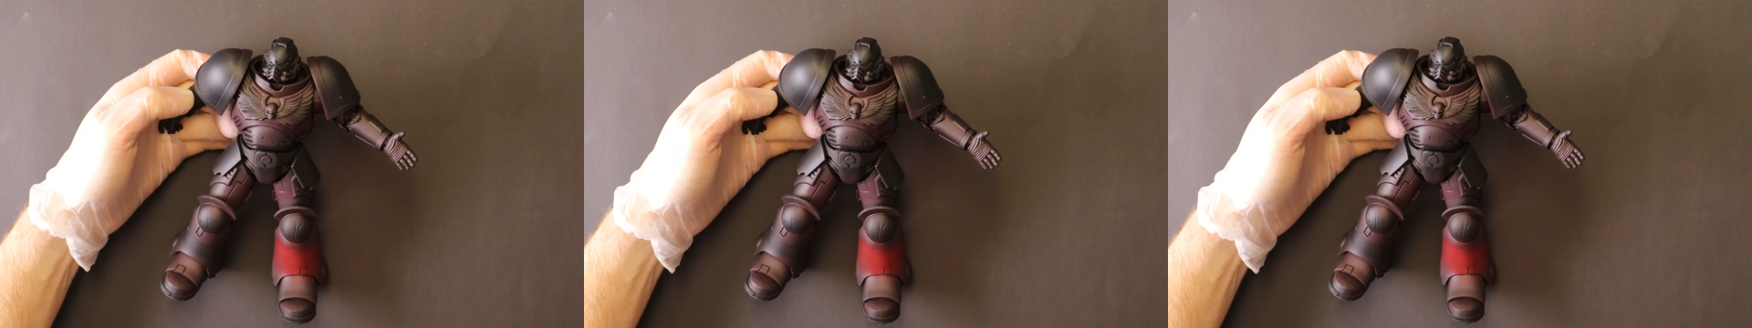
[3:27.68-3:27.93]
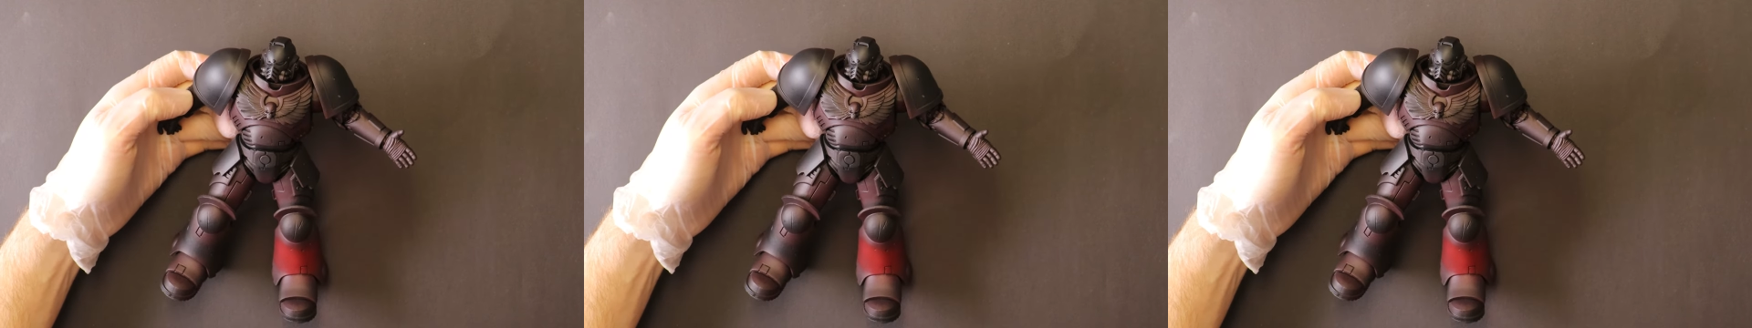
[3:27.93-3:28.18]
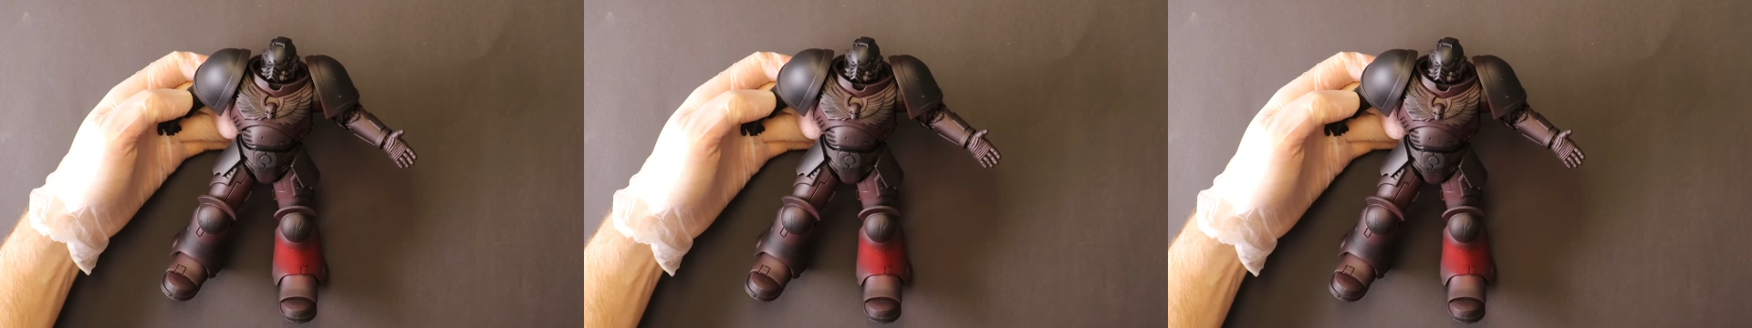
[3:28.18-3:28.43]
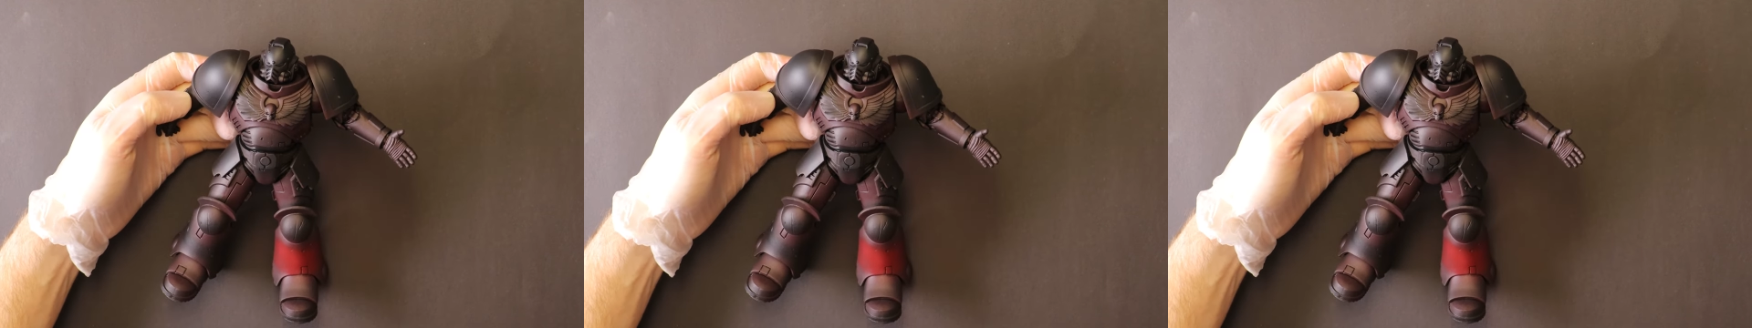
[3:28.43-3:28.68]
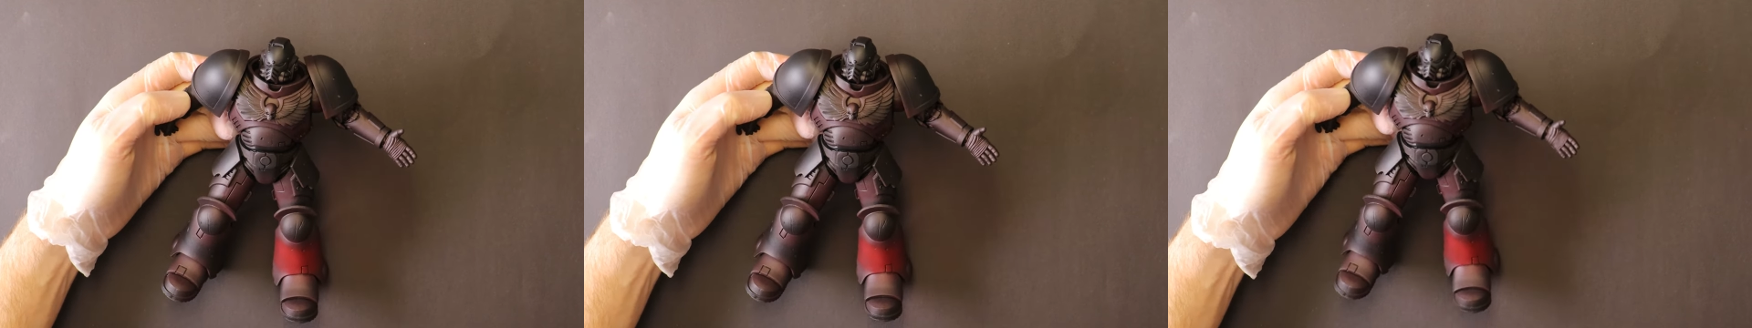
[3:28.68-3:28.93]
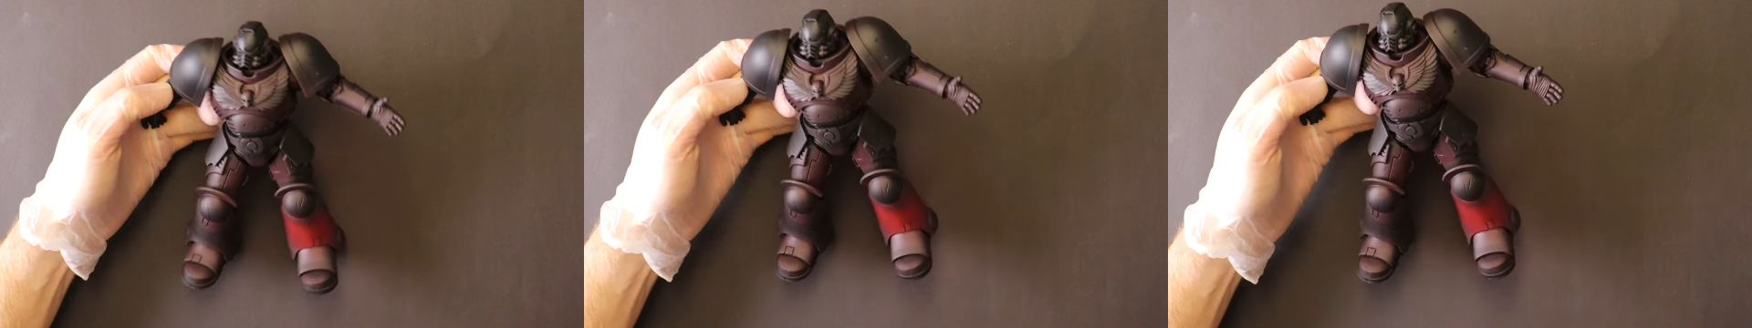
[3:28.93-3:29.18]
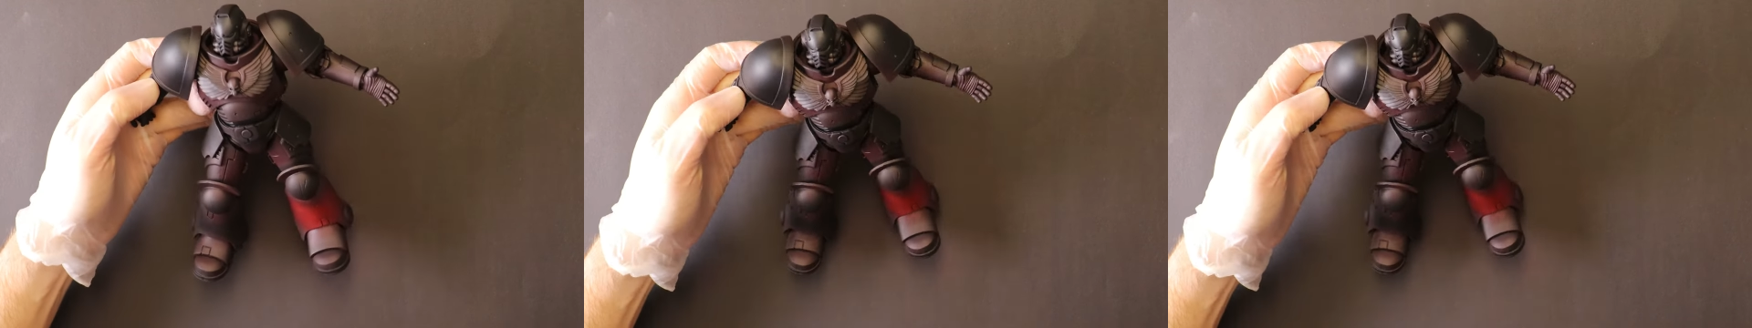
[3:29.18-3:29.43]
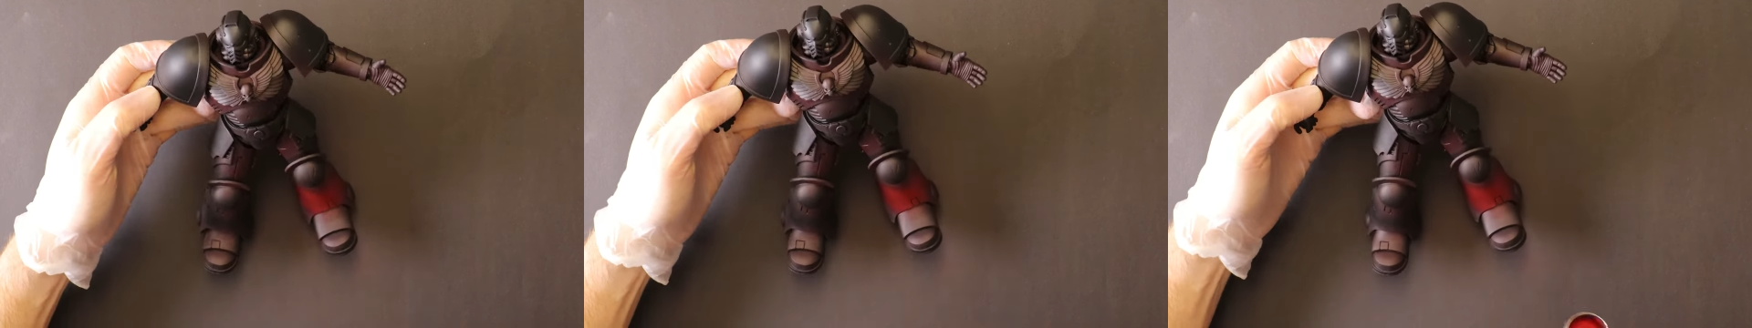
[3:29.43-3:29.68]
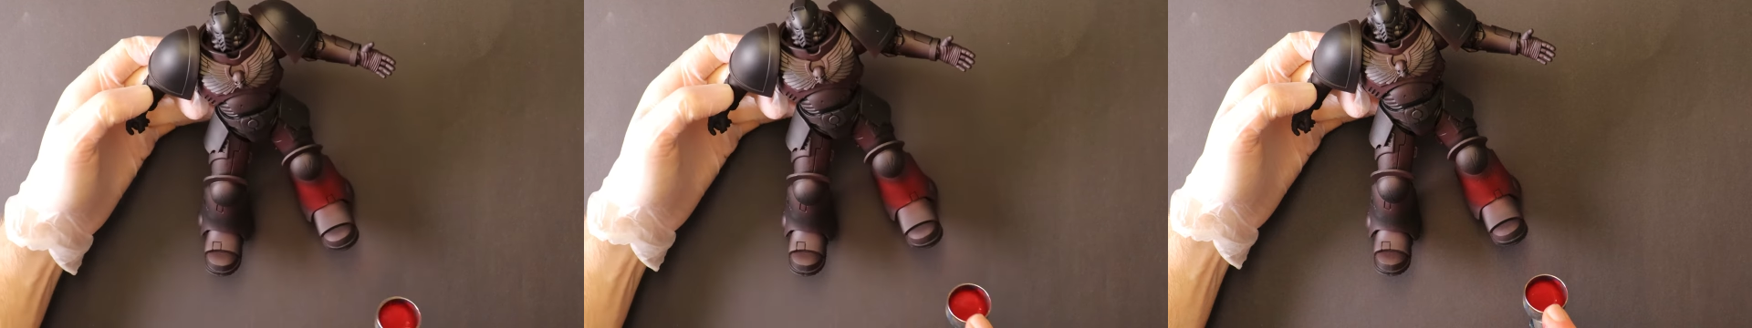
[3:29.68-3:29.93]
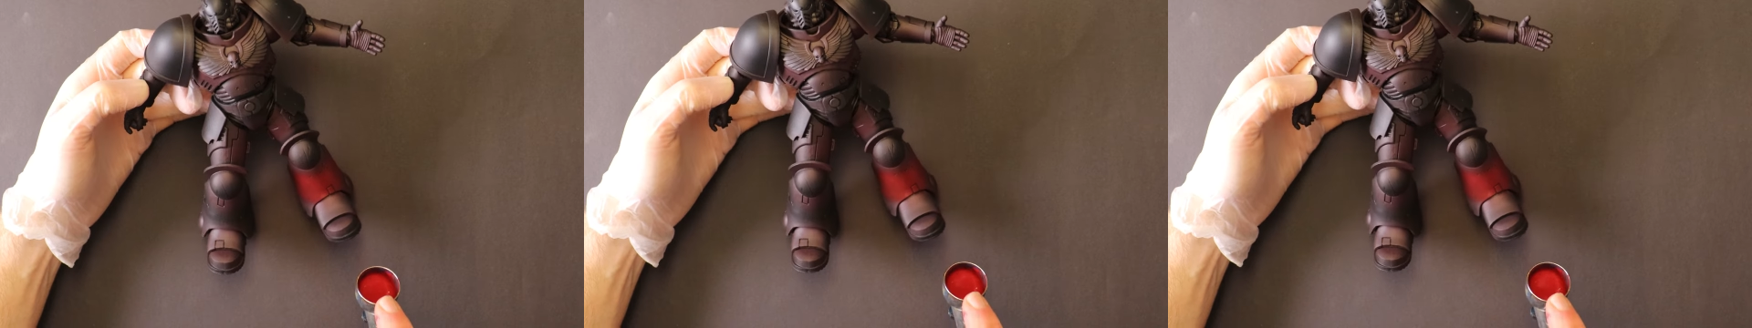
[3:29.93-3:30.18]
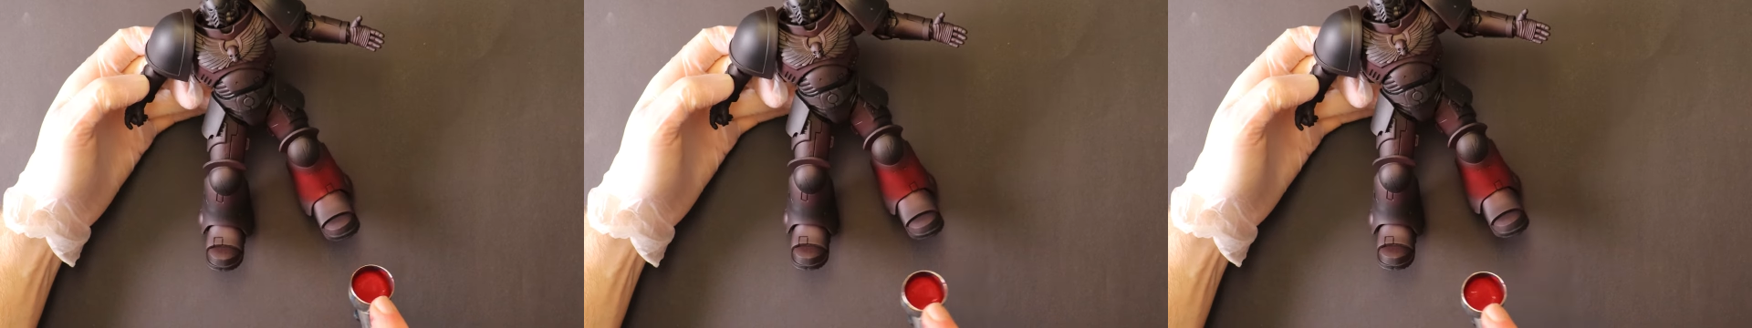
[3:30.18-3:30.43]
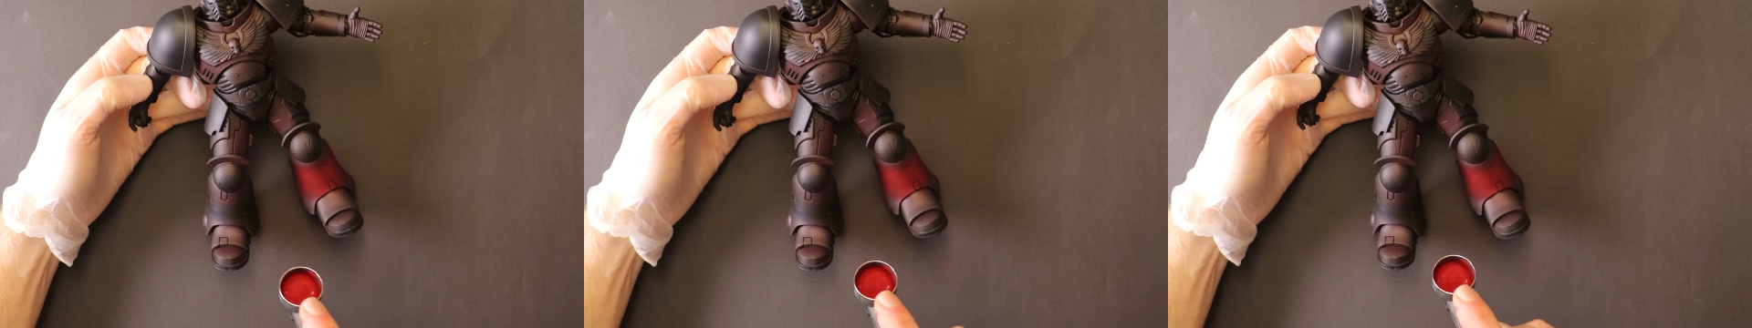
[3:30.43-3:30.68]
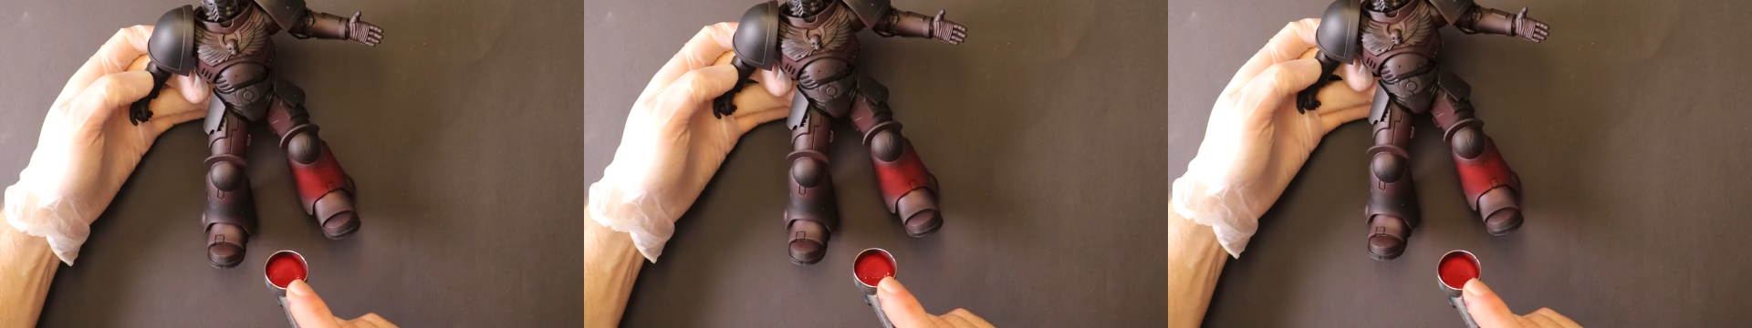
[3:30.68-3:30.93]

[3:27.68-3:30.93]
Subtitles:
Nobody's mouth can be seen.